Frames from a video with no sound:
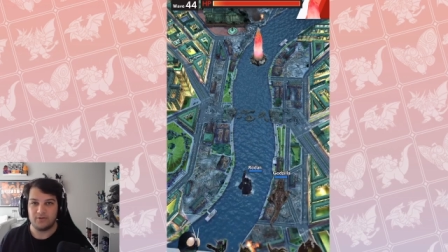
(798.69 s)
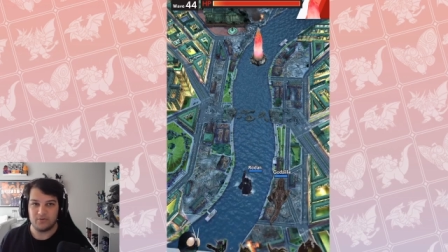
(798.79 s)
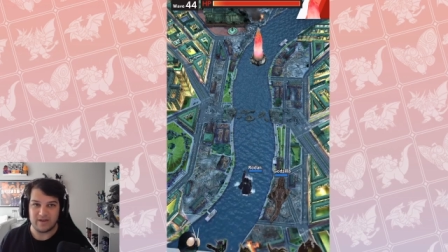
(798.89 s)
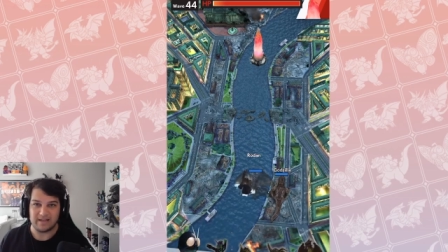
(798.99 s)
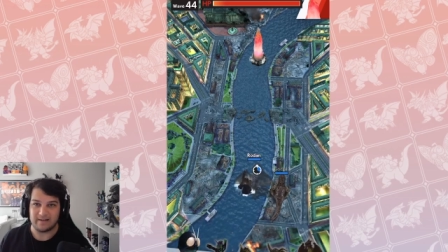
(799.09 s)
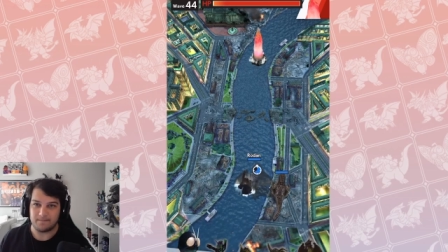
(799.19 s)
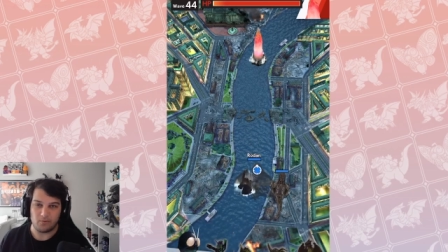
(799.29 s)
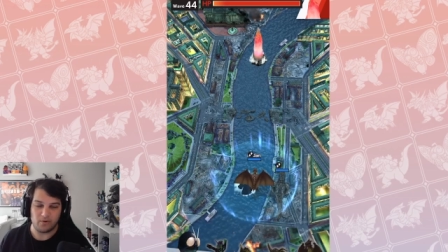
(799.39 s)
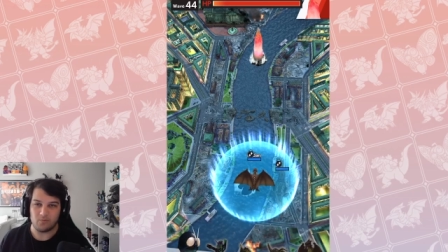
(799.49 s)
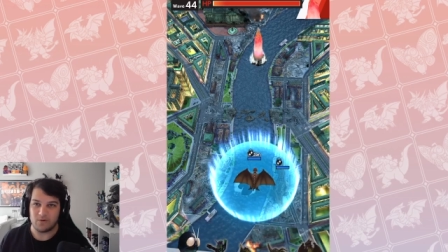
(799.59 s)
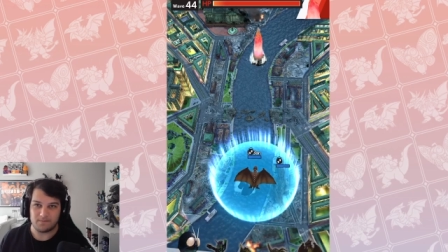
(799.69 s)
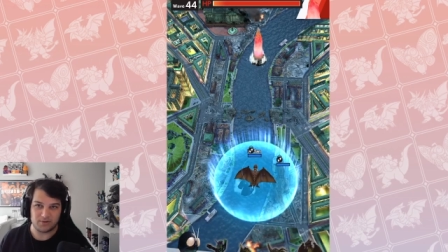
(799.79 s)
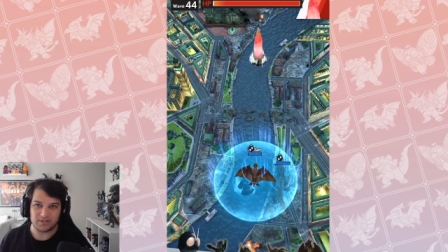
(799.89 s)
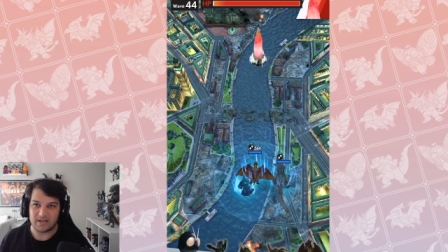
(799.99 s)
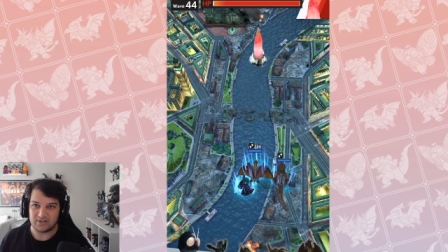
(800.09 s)
you get like 0.1
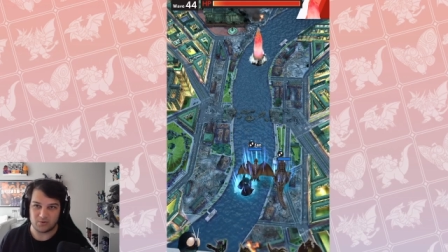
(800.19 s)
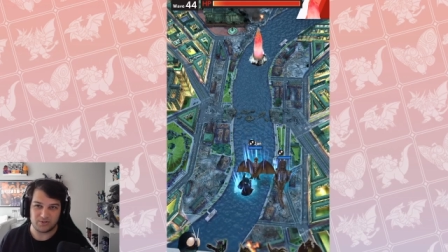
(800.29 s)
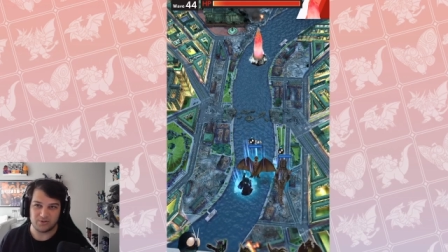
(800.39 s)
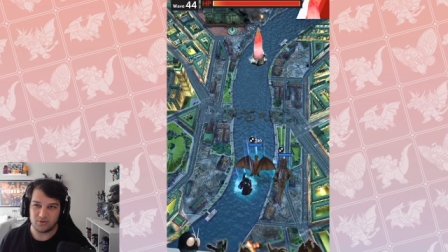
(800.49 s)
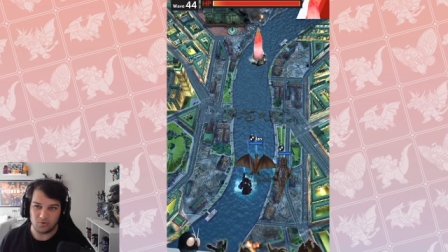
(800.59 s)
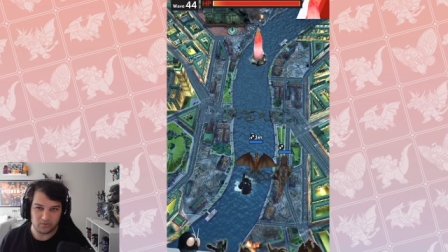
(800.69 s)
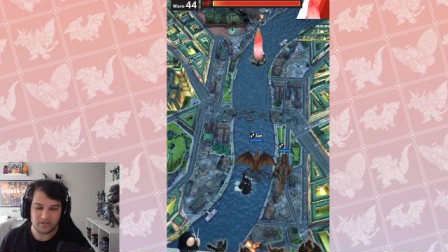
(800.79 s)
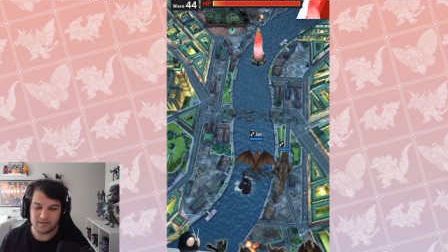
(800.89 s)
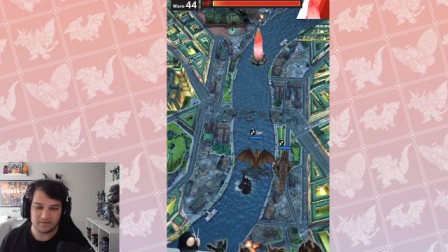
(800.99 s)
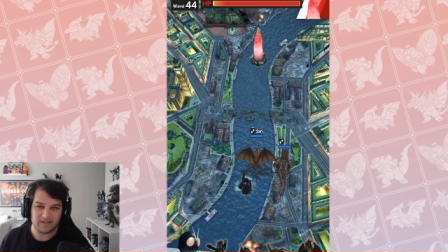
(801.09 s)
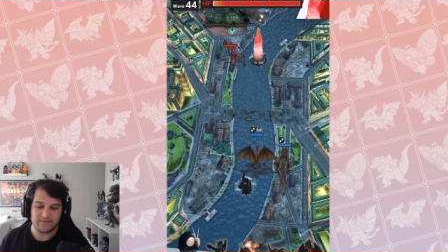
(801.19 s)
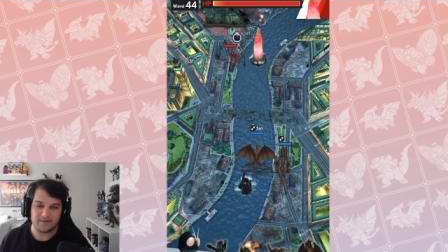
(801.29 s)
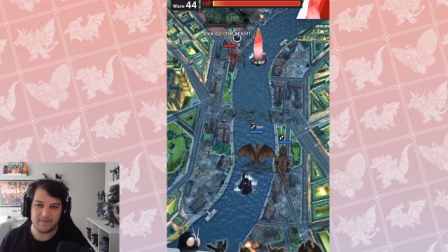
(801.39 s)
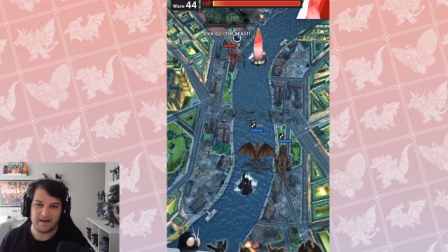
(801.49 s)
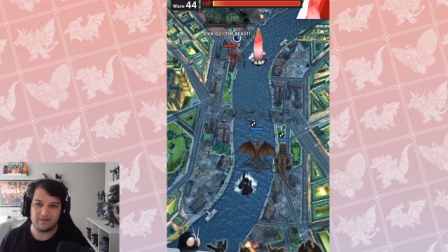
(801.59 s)
percent towards your gold yield
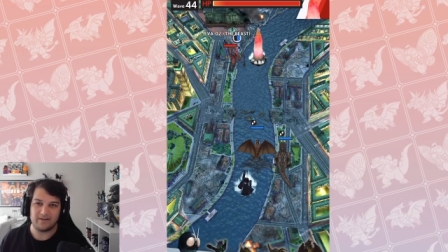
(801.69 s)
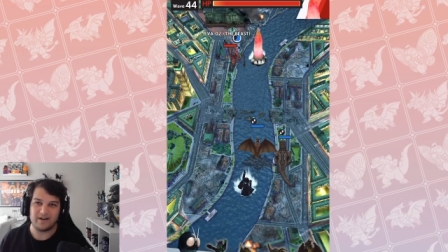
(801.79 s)
every battle.